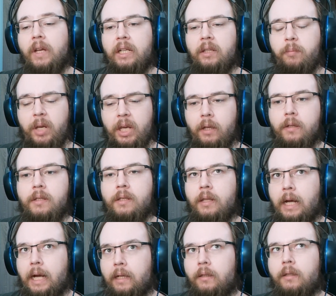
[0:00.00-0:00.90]
that
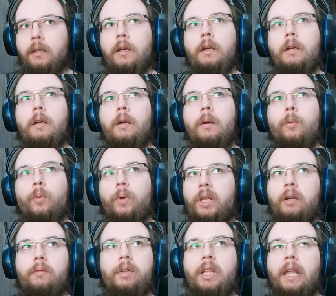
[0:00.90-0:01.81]
means that
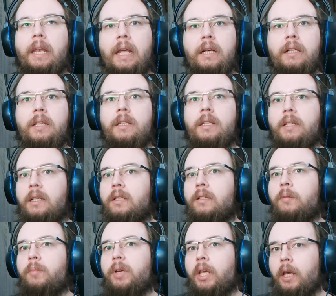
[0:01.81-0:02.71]
whenever the next
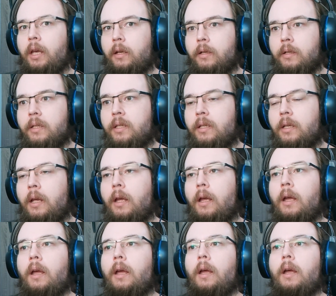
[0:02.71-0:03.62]
season begins,
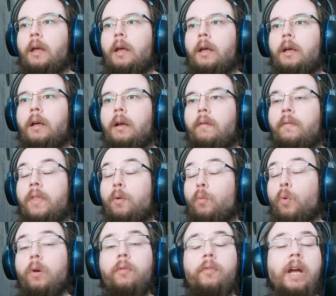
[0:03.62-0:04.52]
uh,
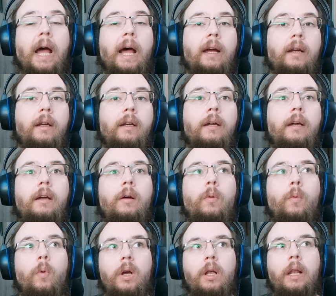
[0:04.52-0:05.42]
the Wolfgang
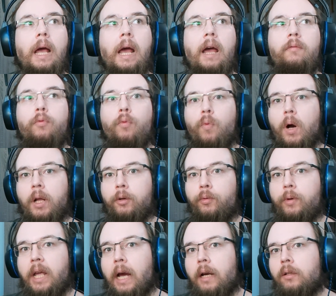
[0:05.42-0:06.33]
will have
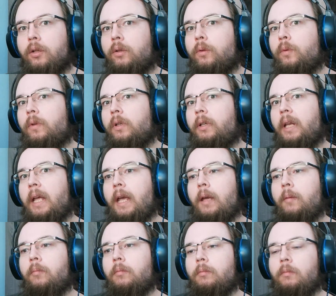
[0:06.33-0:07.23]
one reactor to their
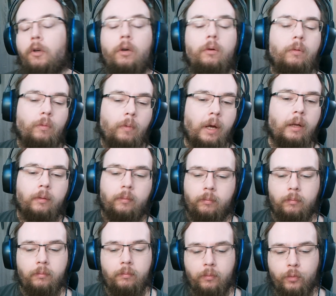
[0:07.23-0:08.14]
name. Or, oh,
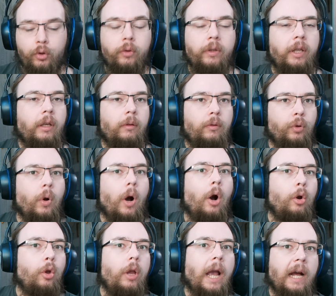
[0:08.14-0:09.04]
well, to the to
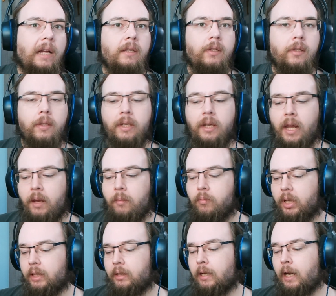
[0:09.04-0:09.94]
Oikatsu's
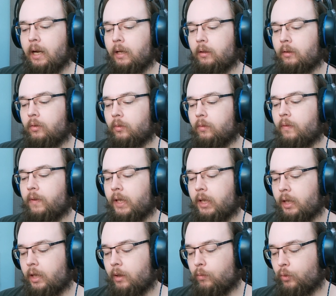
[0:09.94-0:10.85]
name, but I don't
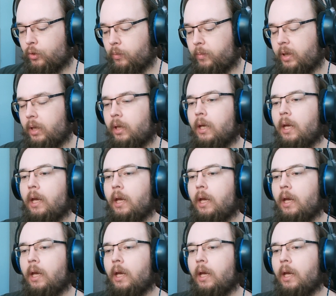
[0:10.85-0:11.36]
think he would